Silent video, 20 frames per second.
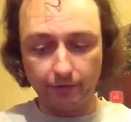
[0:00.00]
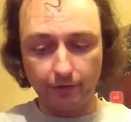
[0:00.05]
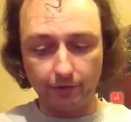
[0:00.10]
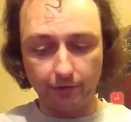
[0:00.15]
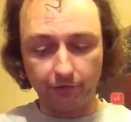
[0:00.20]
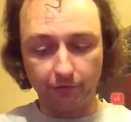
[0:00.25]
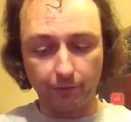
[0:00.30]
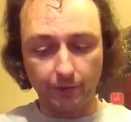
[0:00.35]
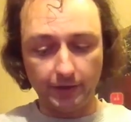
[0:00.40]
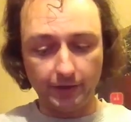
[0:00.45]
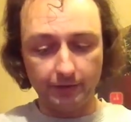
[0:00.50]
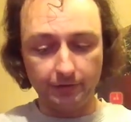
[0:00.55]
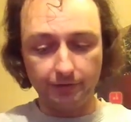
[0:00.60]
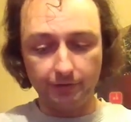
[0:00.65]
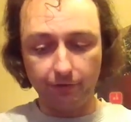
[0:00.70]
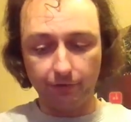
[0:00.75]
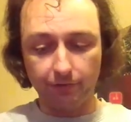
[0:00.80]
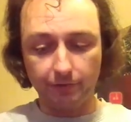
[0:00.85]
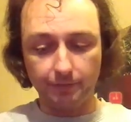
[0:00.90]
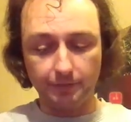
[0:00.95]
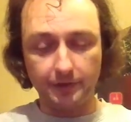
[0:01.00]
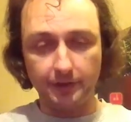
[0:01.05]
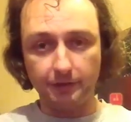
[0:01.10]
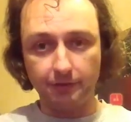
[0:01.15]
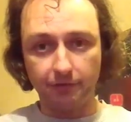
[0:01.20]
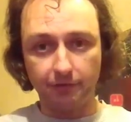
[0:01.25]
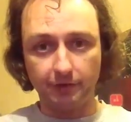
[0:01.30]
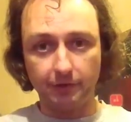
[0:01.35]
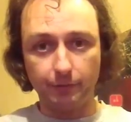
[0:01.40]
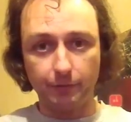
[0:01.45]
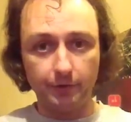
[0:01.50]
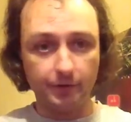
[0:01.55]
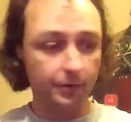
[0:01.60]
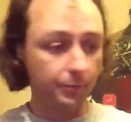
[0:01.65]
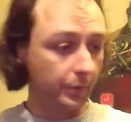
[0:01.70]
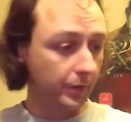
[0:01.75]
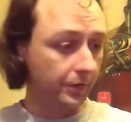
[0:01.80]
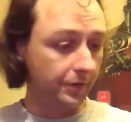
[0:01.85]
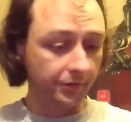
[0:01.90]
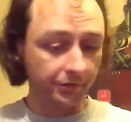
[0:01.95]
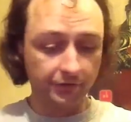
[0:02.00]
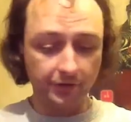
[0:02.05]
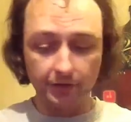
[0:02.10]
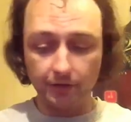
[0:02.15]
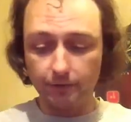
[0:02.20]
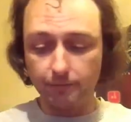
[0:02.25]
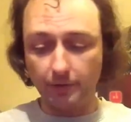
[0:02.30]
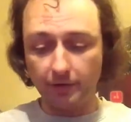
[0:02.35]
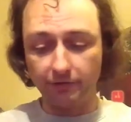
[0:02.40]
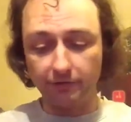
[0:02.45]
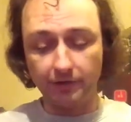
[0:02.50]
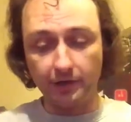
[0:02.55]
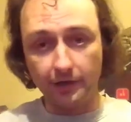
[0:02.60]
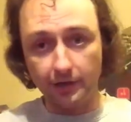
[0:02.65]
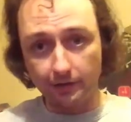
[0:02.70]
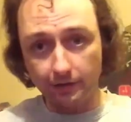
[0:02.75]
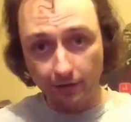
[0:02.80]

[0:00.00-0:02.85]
So I had to do something else, and I wanted to wear this thing on my side.